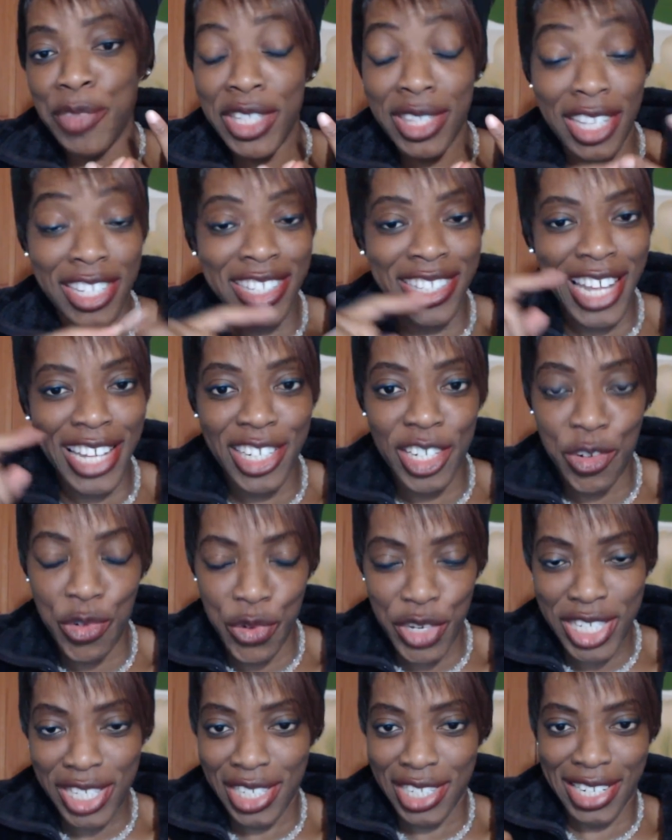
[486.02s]
something that started
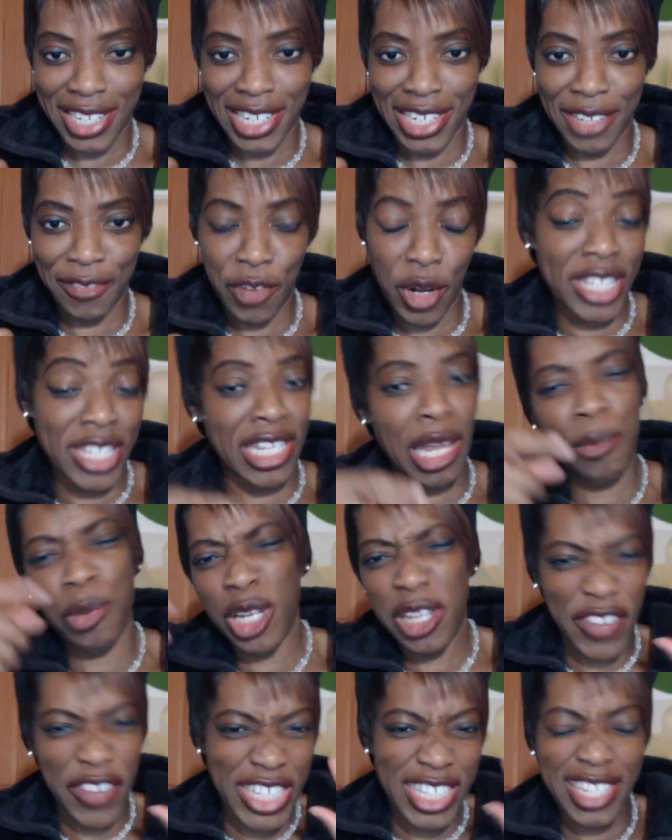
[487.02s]
recently. For
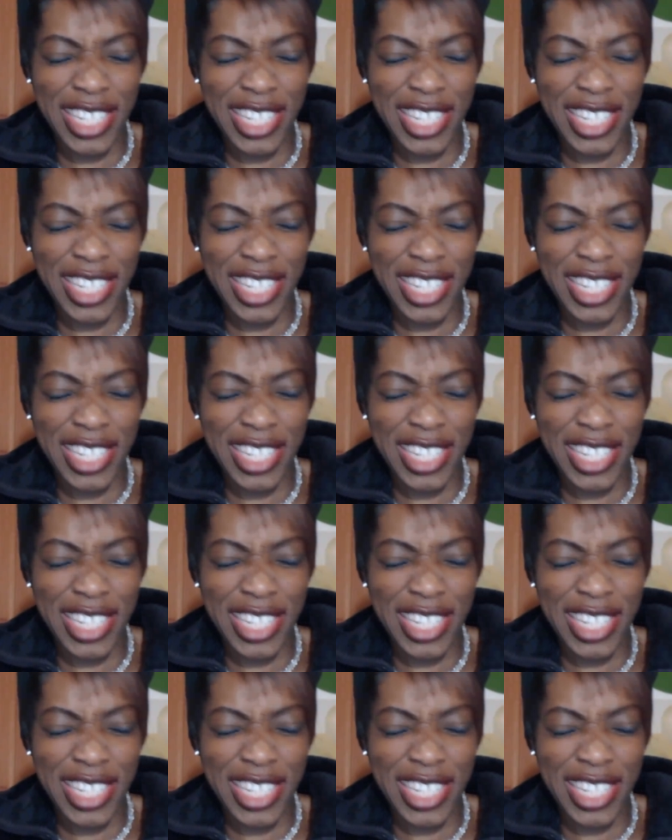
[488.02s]
example,